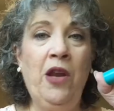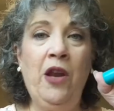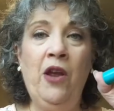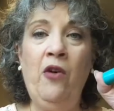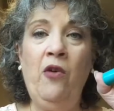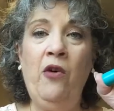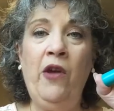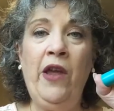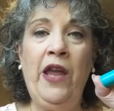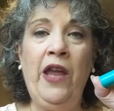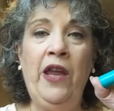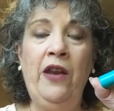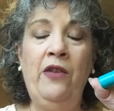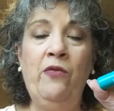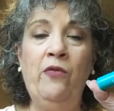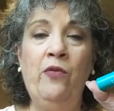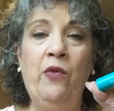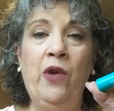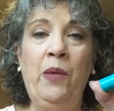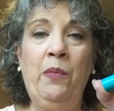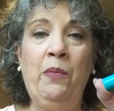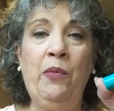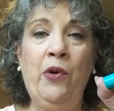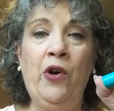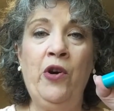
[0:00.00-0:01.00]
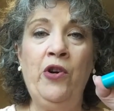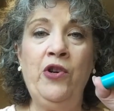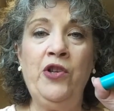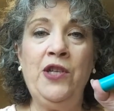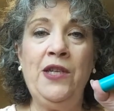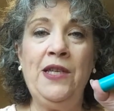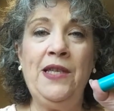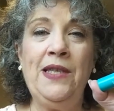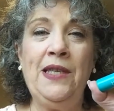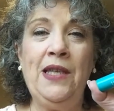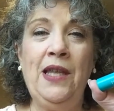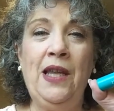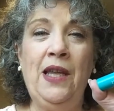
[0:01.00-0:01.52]
going to go ahead and
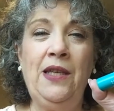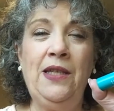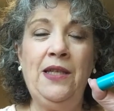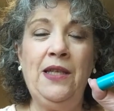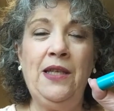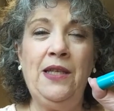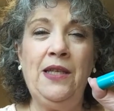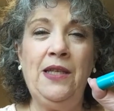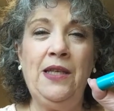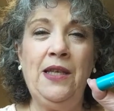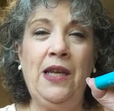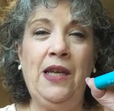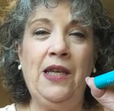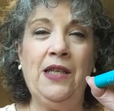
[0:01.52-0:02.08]
repurchase it.